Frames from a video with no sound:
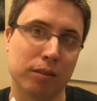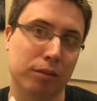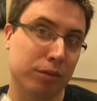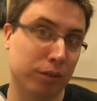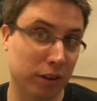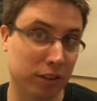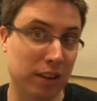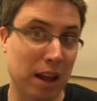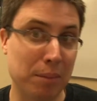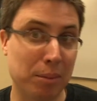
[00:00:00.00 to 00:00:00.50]

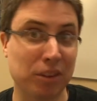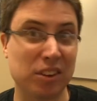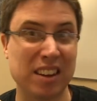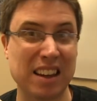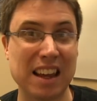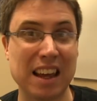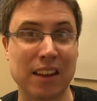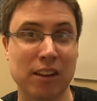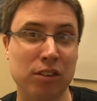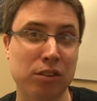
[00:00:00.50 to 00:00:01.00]
for example,
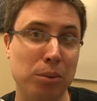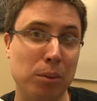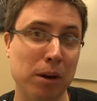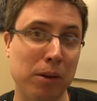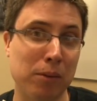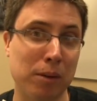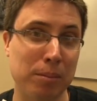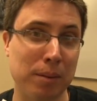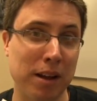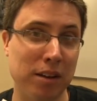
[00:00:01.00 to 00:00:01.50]
today there's
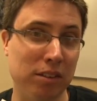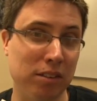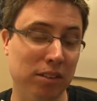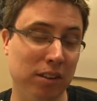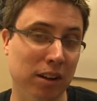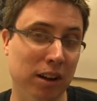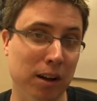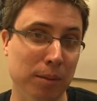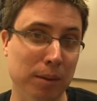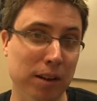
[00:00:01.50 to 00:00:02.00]
21 pages
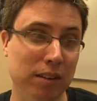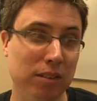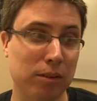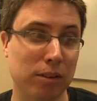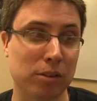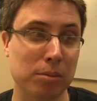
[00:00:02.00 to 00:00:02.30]
of comments,